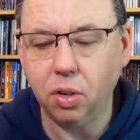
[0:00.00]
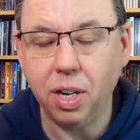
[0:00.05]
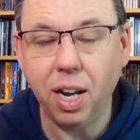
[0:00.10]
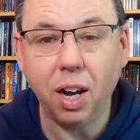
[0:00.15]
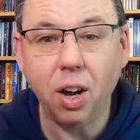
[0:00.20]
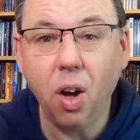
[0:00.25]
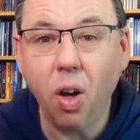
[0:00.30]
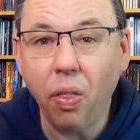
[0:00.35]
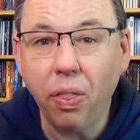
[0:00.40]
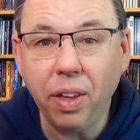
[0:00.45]
And I
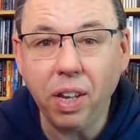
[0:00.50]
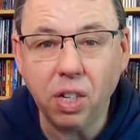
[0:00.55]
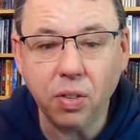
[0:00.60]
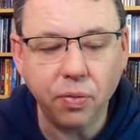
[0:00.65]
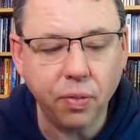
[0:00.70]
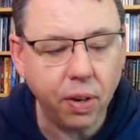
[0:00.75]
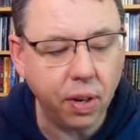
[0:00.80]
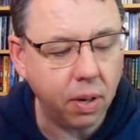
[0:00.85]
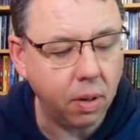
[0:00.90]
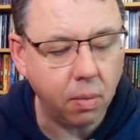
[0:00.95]
got this
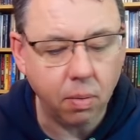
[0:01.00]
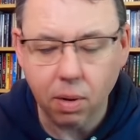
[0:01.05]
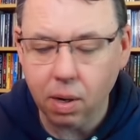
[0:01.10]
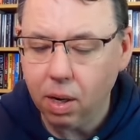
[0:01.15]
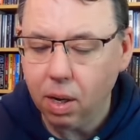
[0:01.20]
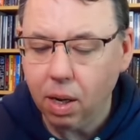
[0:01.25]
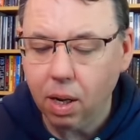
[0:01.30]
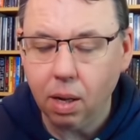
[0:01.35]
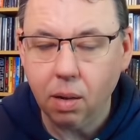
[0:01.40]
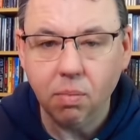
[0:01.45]
for
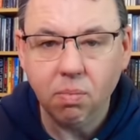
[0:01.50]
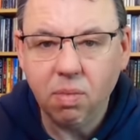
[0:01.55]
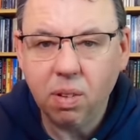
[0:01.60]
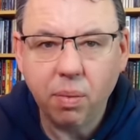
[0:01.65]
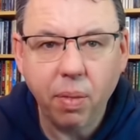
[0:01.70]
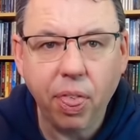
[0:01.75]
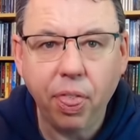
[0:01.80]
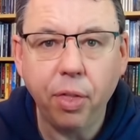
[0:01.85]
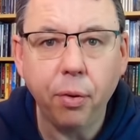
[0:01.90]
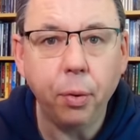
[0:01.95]

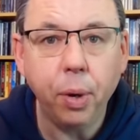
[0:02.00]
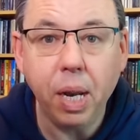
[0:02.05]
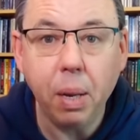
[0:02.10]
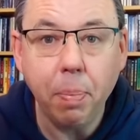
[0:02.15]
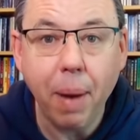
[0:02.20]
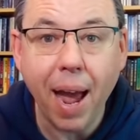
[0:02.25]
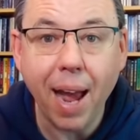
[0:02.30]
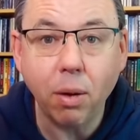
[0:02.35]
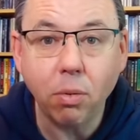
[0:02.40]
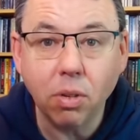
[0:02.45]

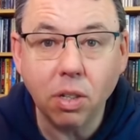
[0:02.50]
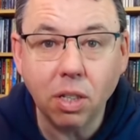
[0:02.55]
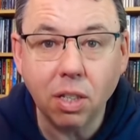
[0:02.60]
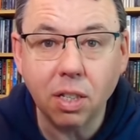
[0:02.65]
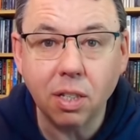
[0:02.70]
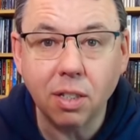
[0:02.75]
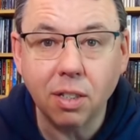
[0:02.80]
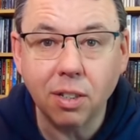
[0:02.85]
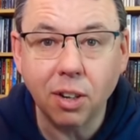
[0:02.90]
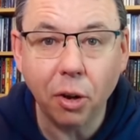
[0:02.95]
£3